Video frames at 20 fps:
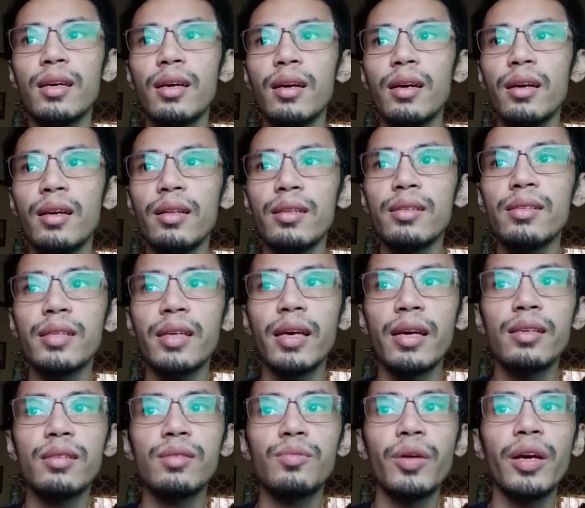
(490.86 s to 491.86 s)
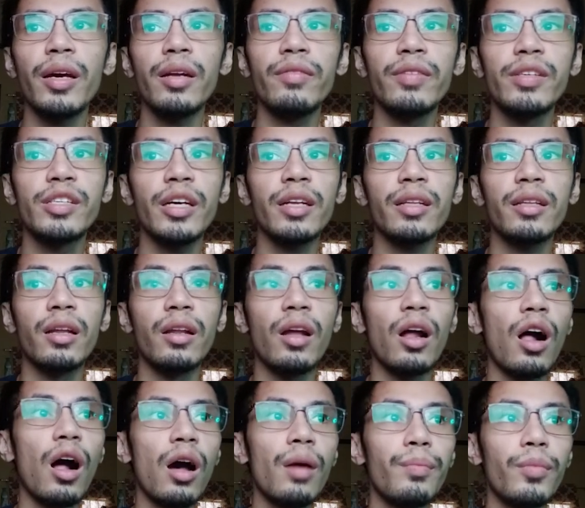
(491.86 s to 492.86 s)
in this case we can reject the
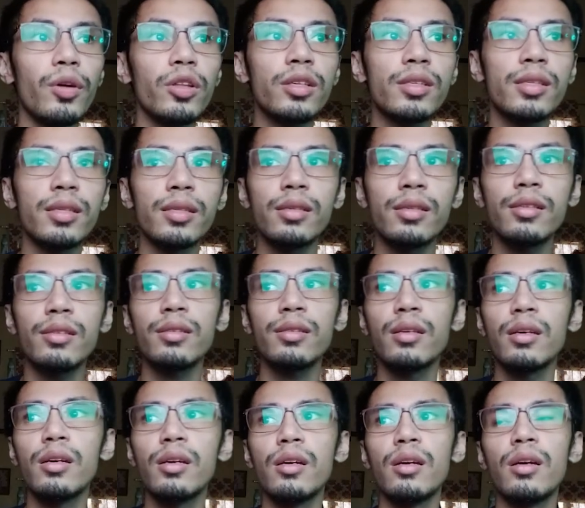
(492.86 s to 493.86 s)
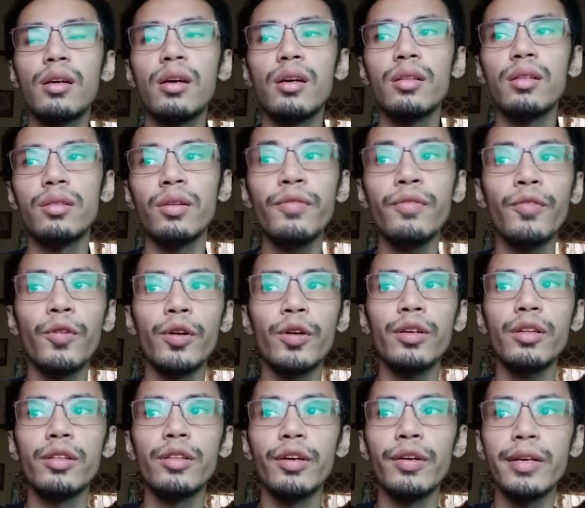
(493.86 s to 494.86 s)
null hypothesis.
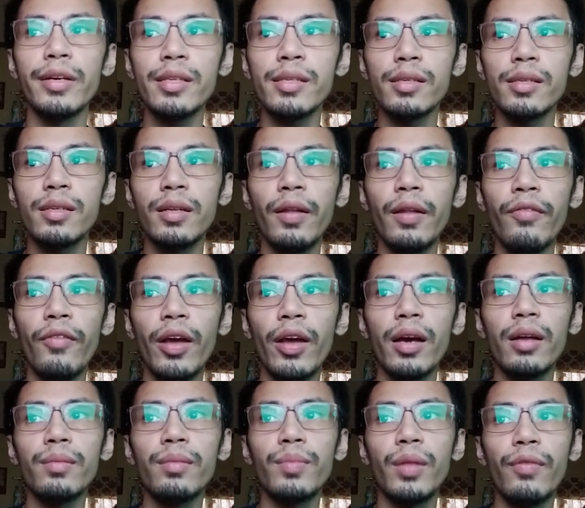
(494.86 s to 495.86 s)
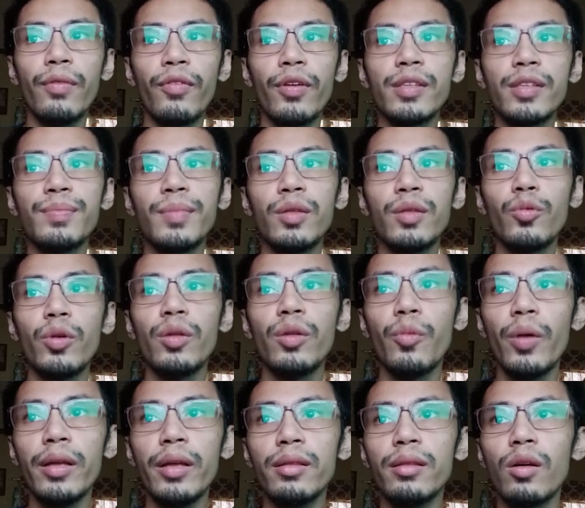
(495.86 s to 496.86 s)
Therefore, there is a significant difference between
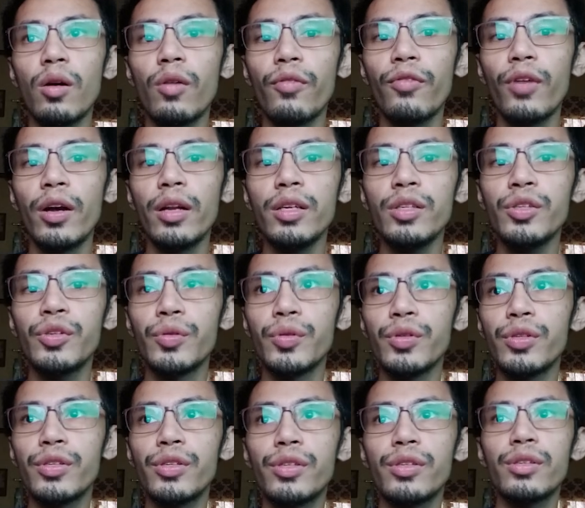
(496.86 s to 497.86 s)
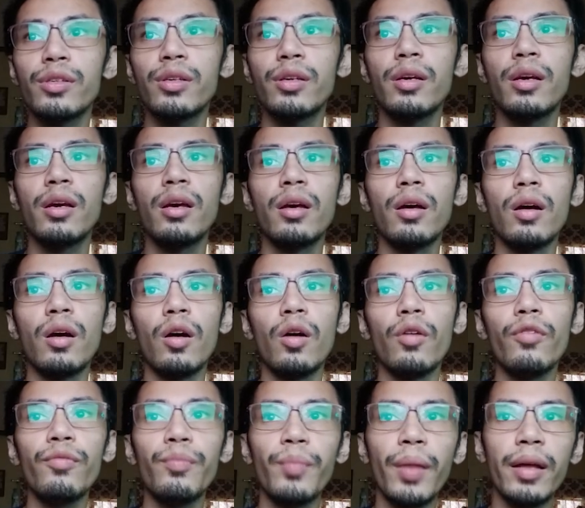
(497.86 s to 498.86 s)
weight of running shoes
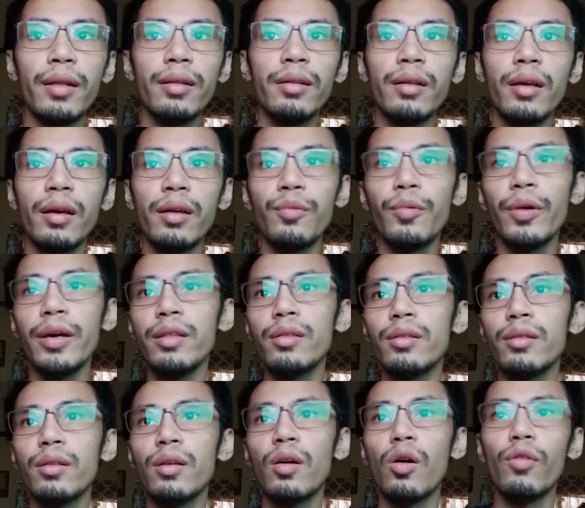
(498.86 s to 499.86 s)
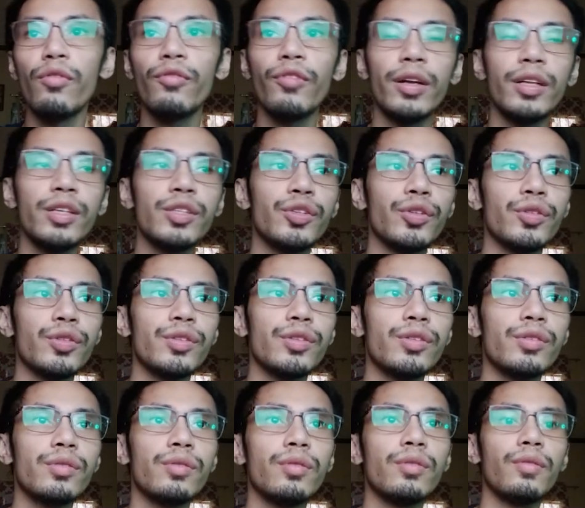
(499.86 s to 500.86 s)
of men and weight of running
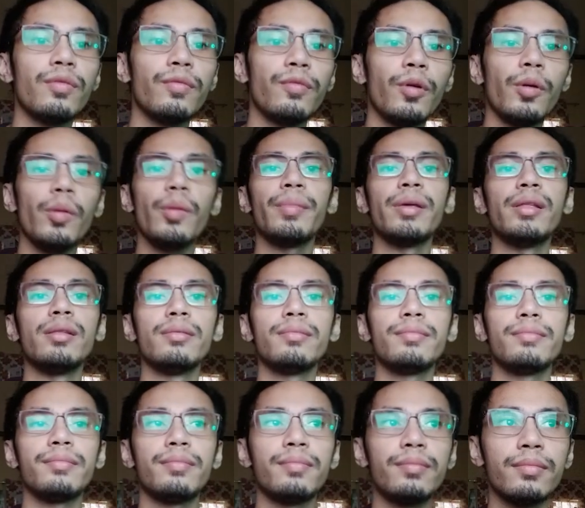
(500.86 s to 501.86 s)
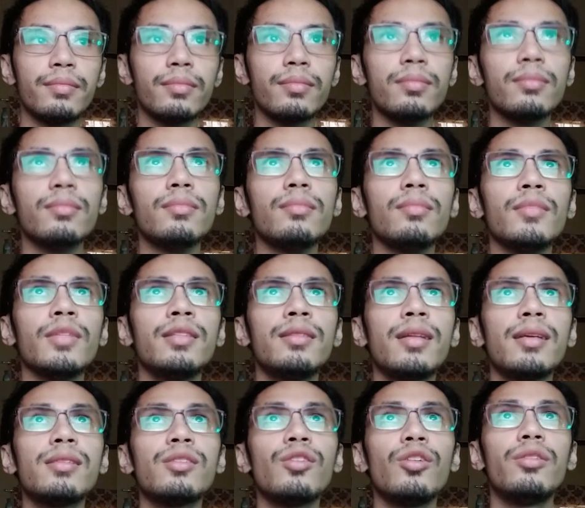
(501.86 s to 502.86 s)
shoes for women.
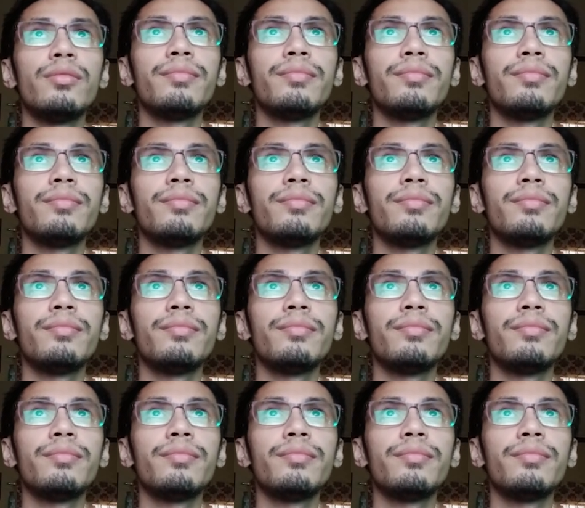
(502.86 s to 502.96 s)
That's all.